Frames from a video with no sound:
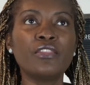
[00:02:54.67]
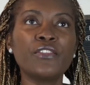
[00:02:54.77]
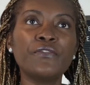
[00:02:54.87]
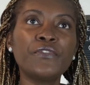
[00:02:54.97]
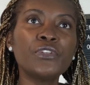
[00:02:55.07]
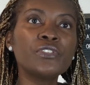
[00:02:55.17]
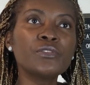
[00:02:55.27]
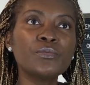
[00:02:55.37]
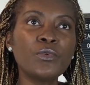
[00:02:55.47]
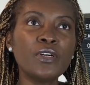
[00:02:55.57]
The
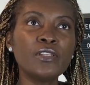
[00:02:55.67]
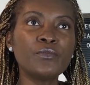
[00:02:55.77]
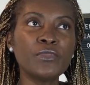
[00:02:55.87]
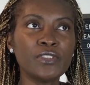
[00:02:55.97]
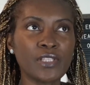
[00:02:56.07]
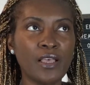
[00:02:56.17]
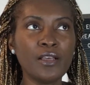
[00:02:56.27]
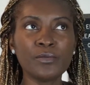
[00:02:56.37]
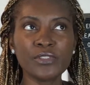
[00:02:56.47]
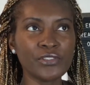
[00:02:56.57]
first one was
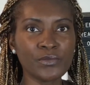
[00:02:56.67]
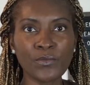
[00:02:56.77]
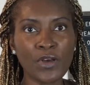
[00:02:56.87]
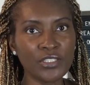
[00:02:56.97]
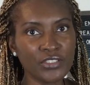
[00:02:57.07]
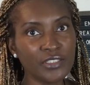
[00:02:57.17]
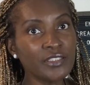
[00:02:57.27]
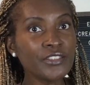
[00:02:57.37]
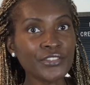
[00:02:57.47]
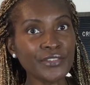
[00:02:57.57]
I was just washing the
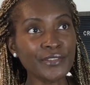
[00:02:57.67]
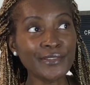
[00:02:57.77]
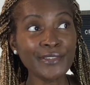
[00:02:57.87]
dishes.